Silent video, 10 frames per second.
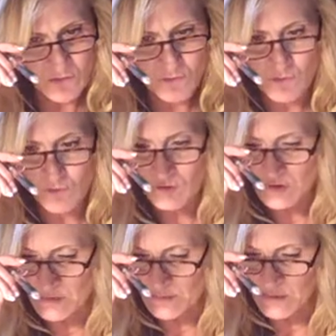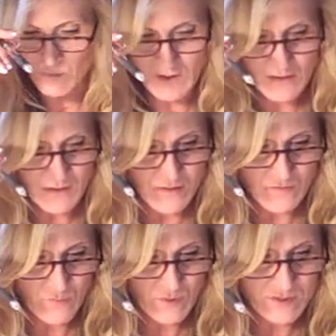you should be aware
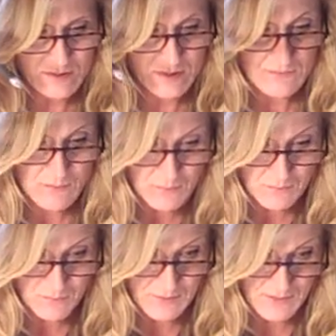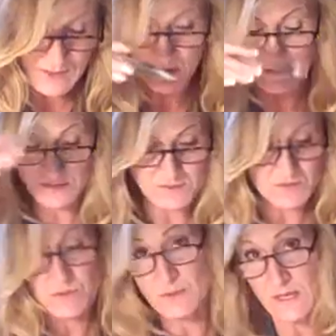of with this
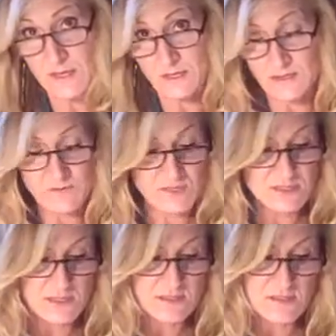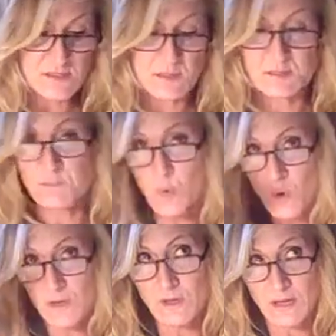is true with any liver diseases, is
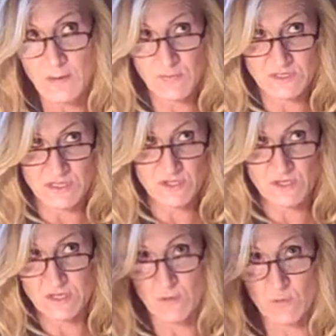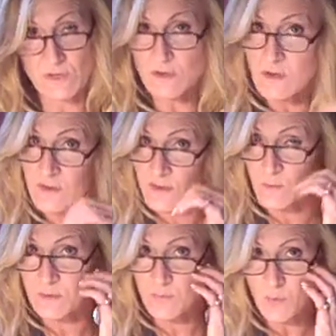portal hypertension. When you hear
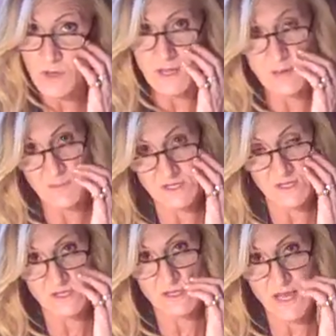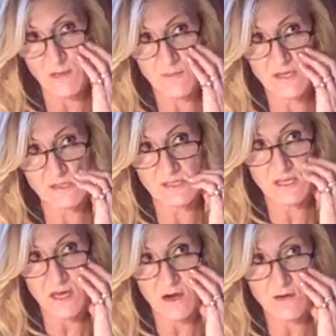that word portal hypertension, that means
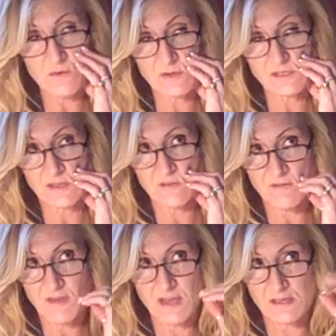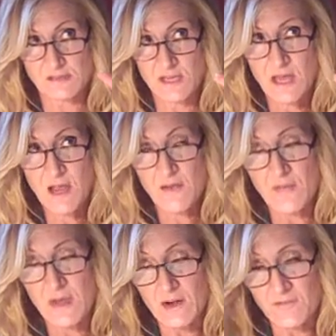the arteries and the veins
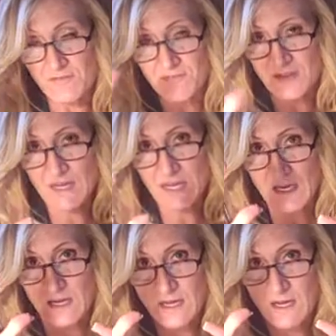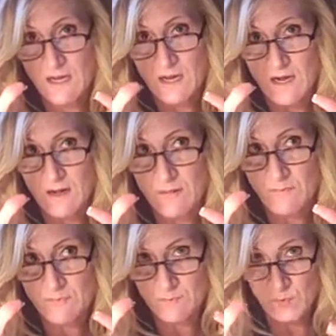that are feeding
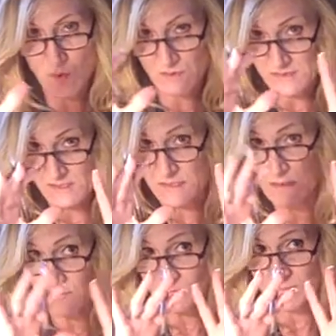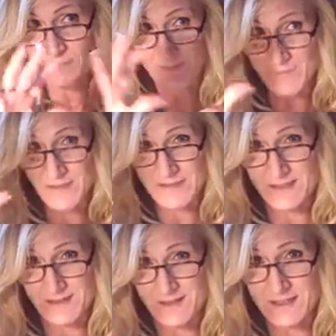the portal system,
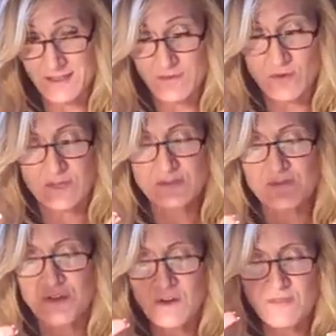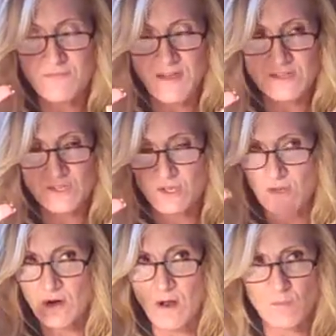basically the liver. It's very
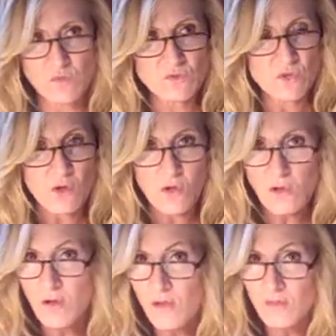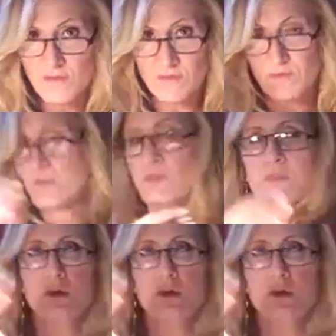vascular. Almost all the